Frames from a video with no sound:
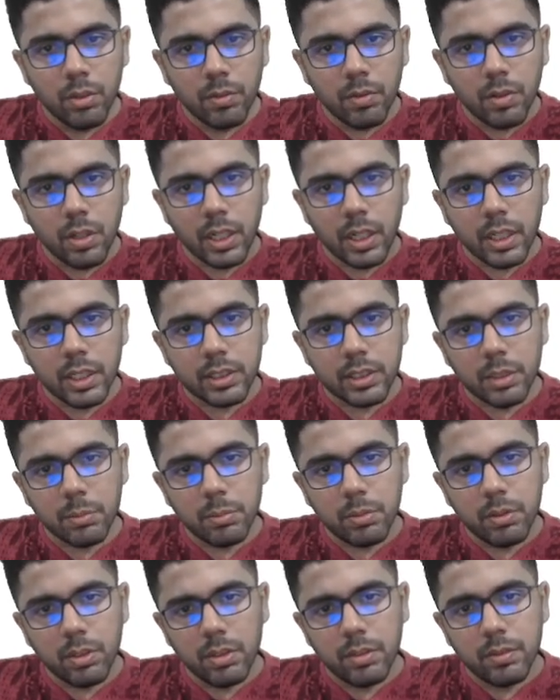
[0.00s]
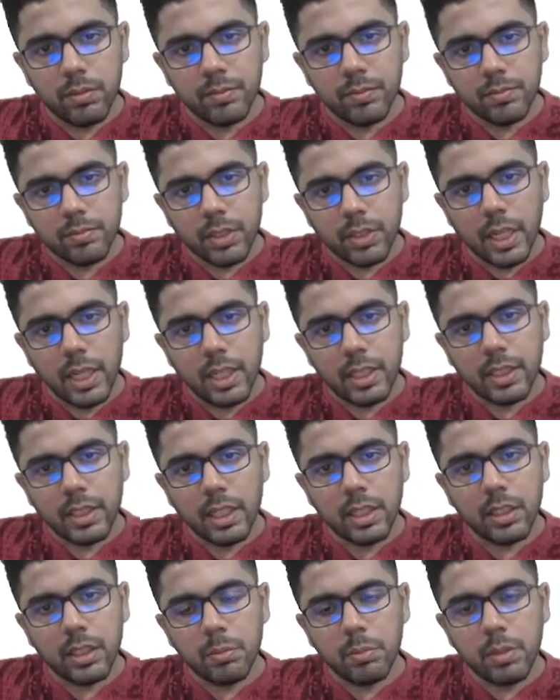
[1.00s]
For an example, I'll
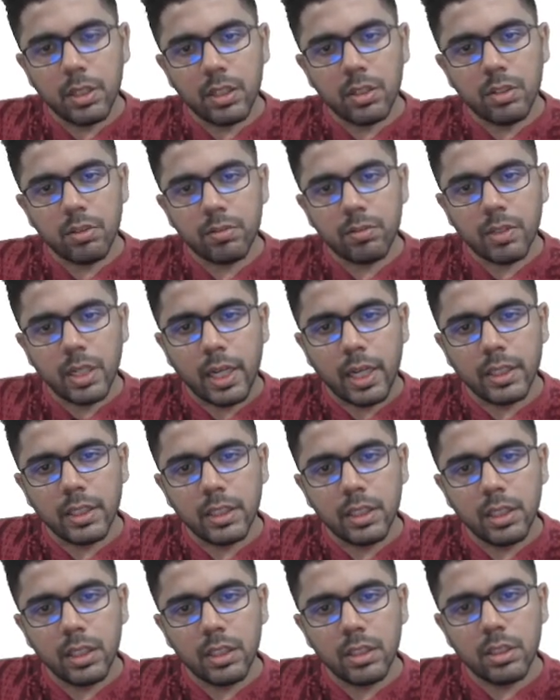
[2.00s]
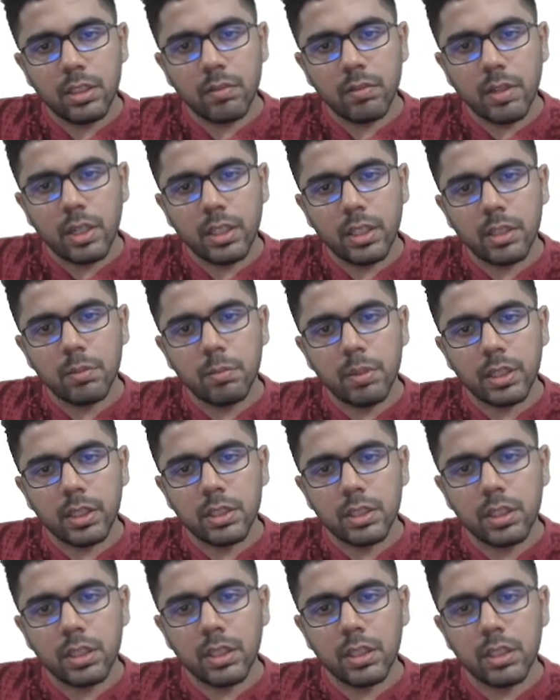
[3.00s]
take remainder of 19 divided by
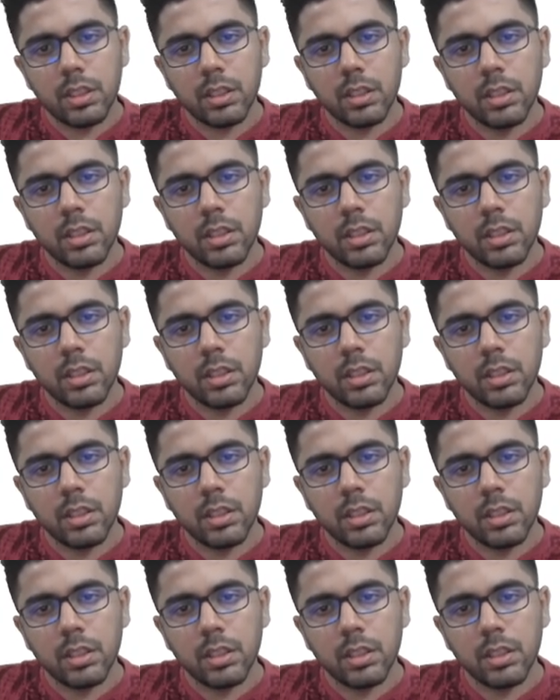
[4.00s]
3.